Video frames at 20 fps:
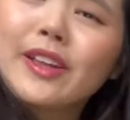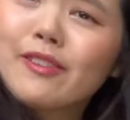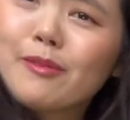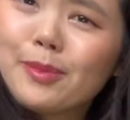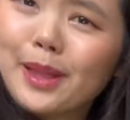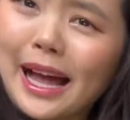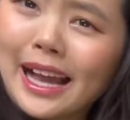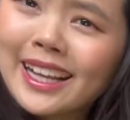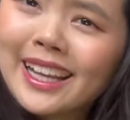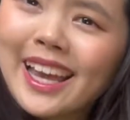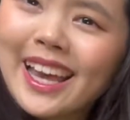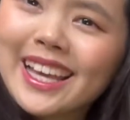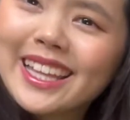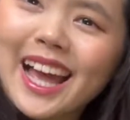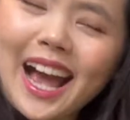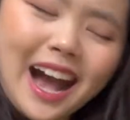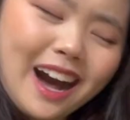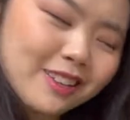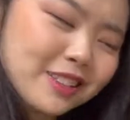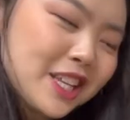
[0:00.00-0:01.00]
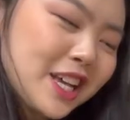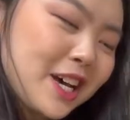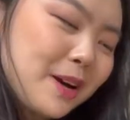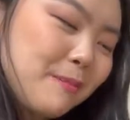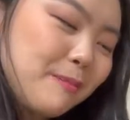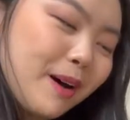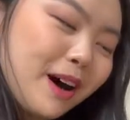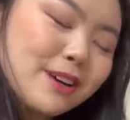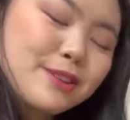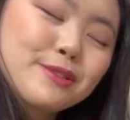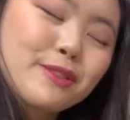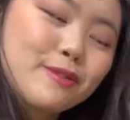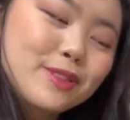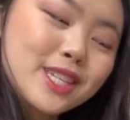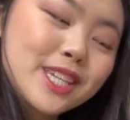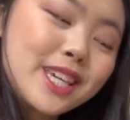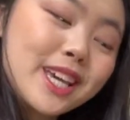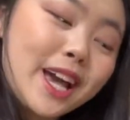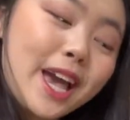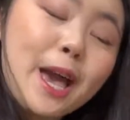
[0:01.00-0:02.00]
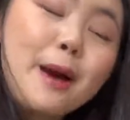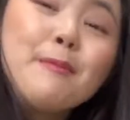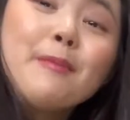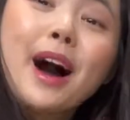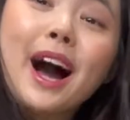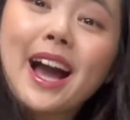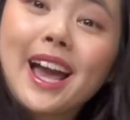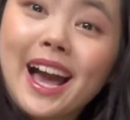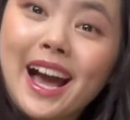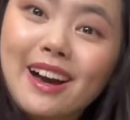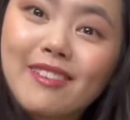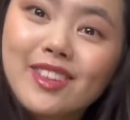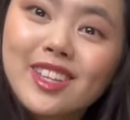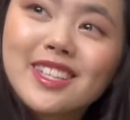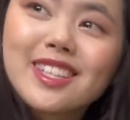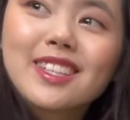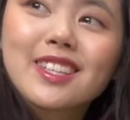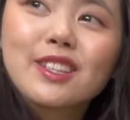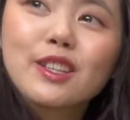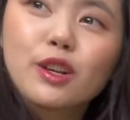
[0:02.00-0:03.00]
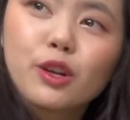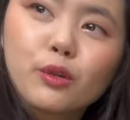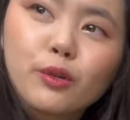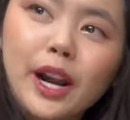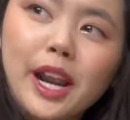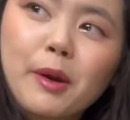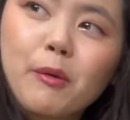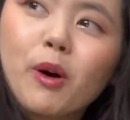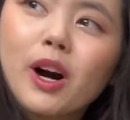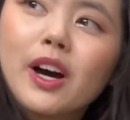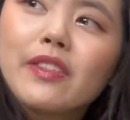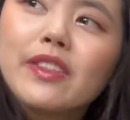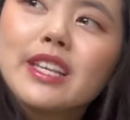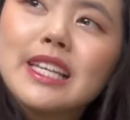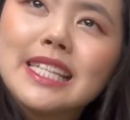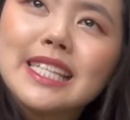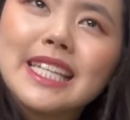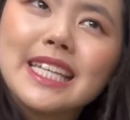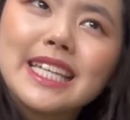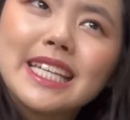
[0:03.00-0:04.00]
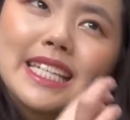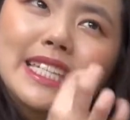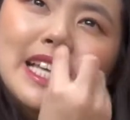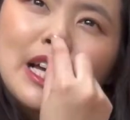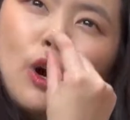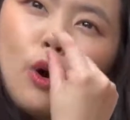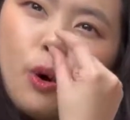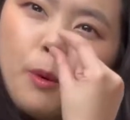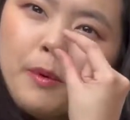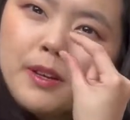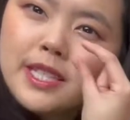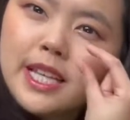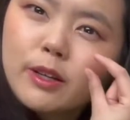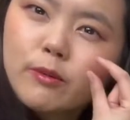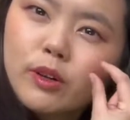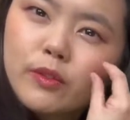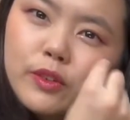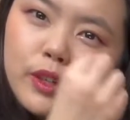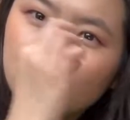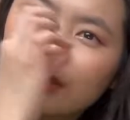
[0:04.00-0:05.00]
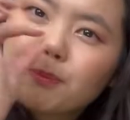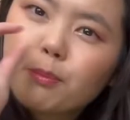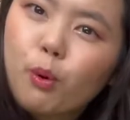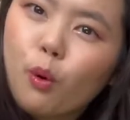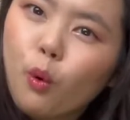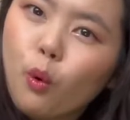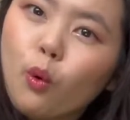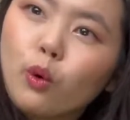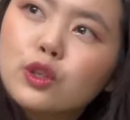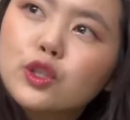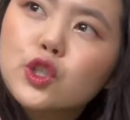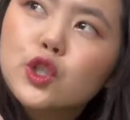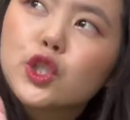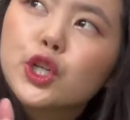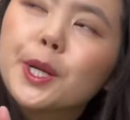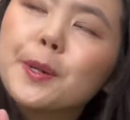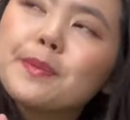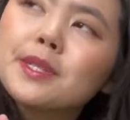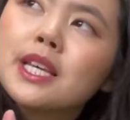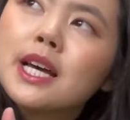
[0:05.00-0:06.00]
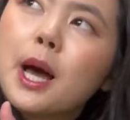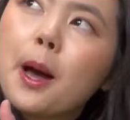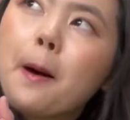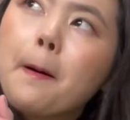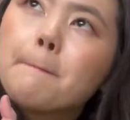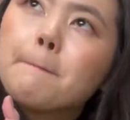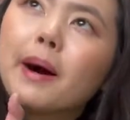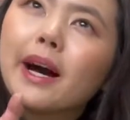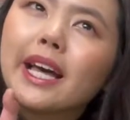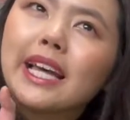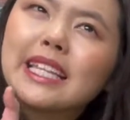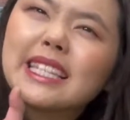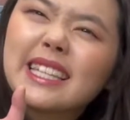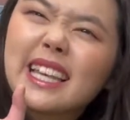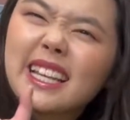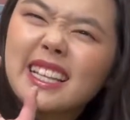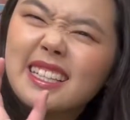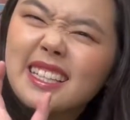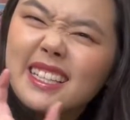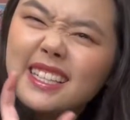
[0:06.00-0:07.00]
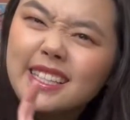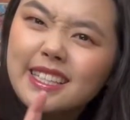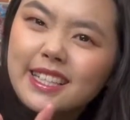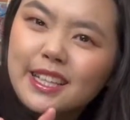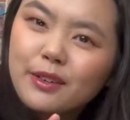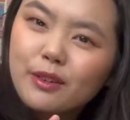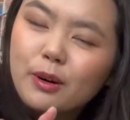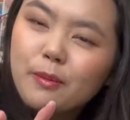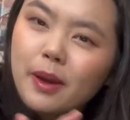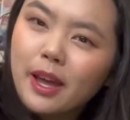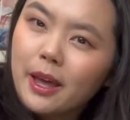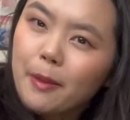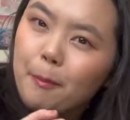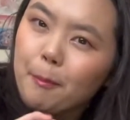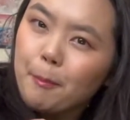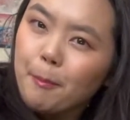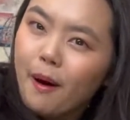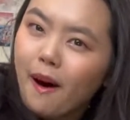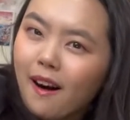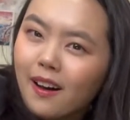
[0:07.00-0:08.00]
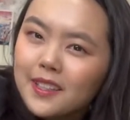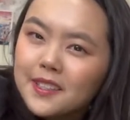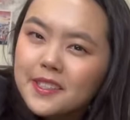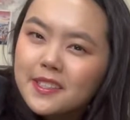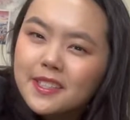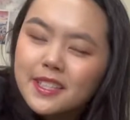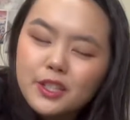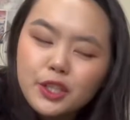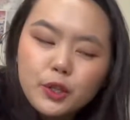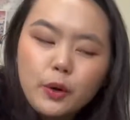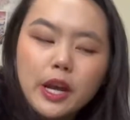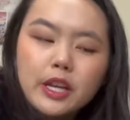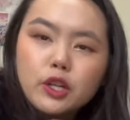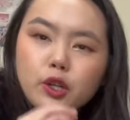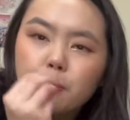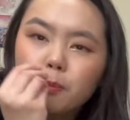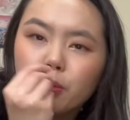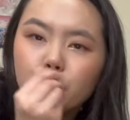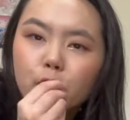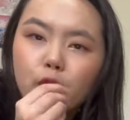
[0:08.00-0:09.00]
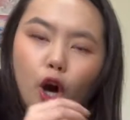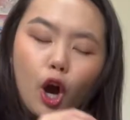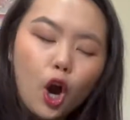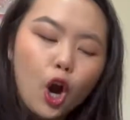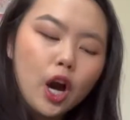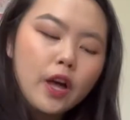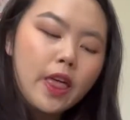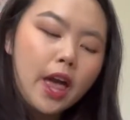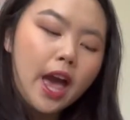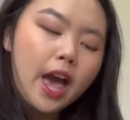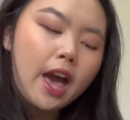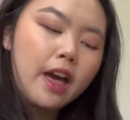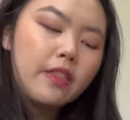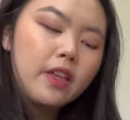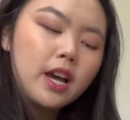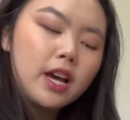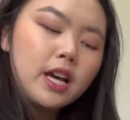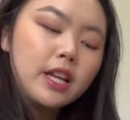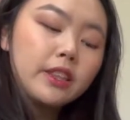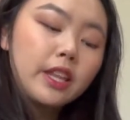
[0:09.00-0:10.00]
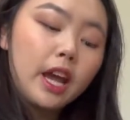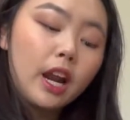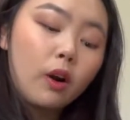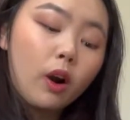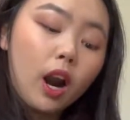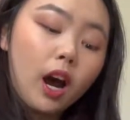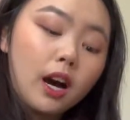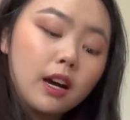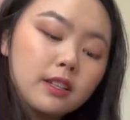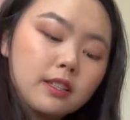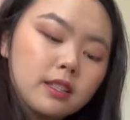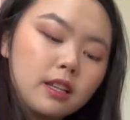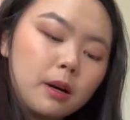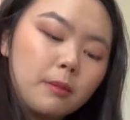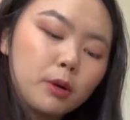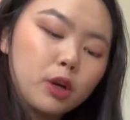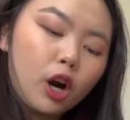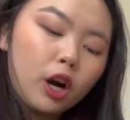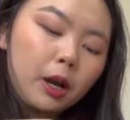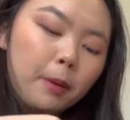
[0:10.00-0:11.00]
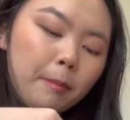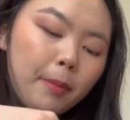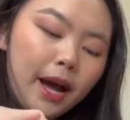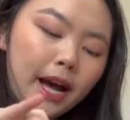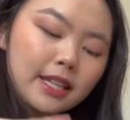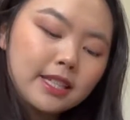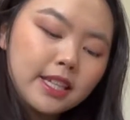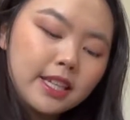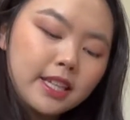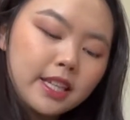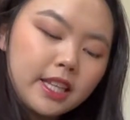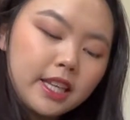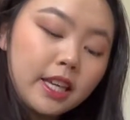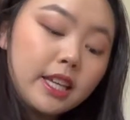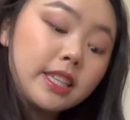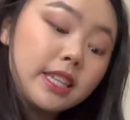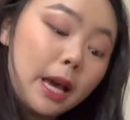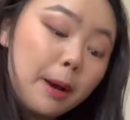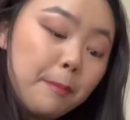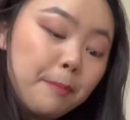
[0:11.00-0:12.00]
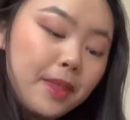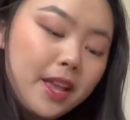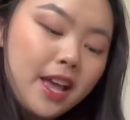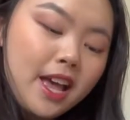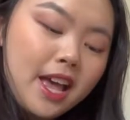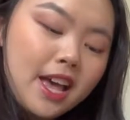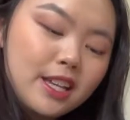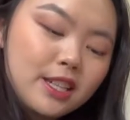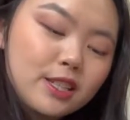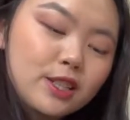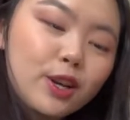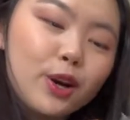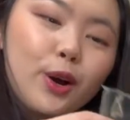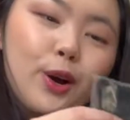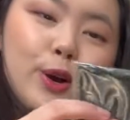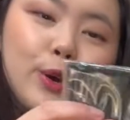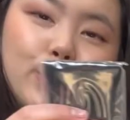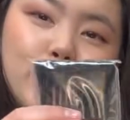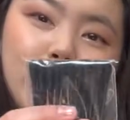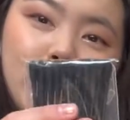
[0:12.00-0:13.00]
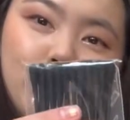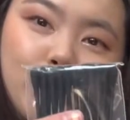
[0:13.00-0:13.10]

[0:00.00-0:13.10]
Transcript: a Blackhead Out mask from Tia M. I have this. This is a great one. This is almost like one of those pore strips, but it's like a serum and mask situation. You put it on and there are some cotton pads in here. Yep, so you can